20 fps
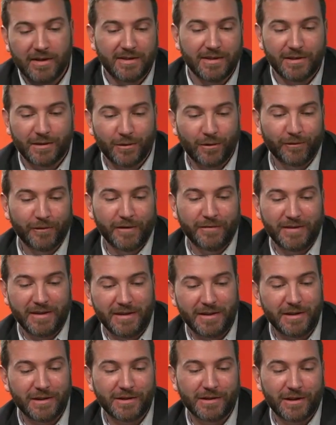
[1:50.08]
to school
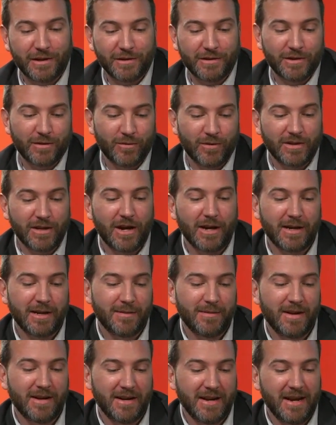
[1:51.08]
15 years ago, so we're
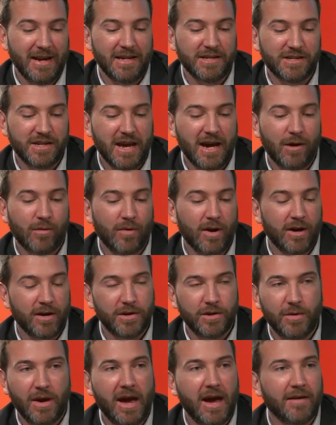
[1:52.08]
talking about an age now where
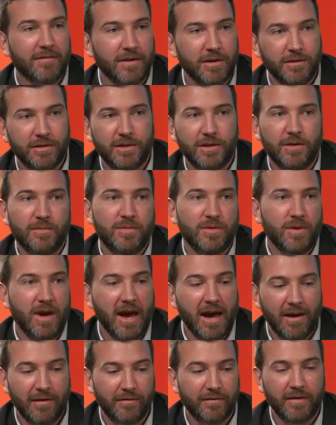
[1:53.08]
you have YouTube, you
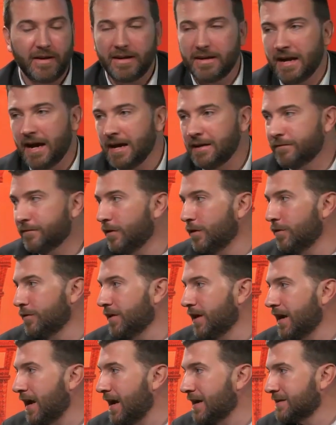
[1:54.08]
have an
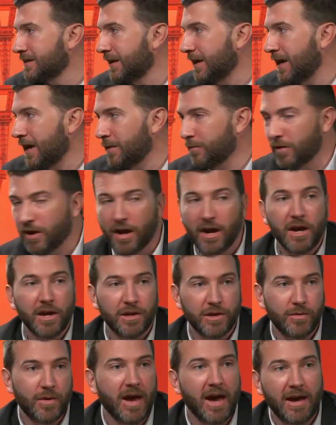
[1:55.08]
iPhone that has a camera,
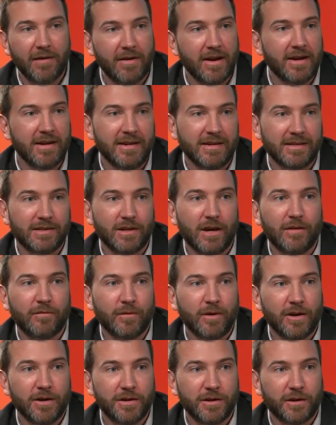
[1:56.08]
you have editing
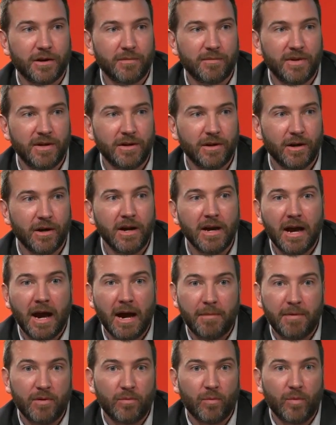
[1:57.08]
software on your computer.
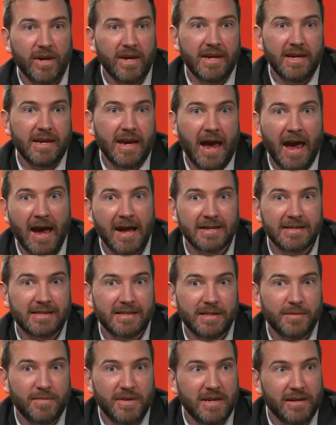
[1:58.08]
I mean, we
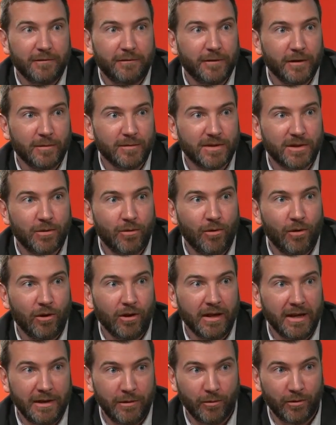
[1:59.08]
had to be in film
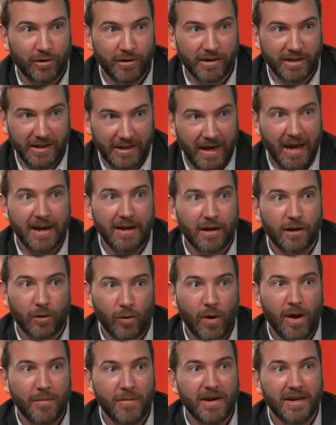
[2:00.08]
school in order to get
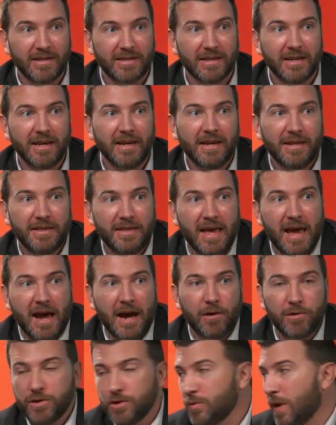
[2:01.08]
equipment.
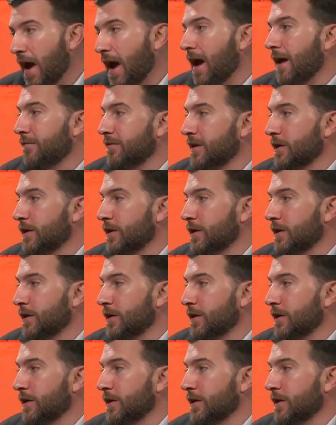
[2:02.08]
Now you have the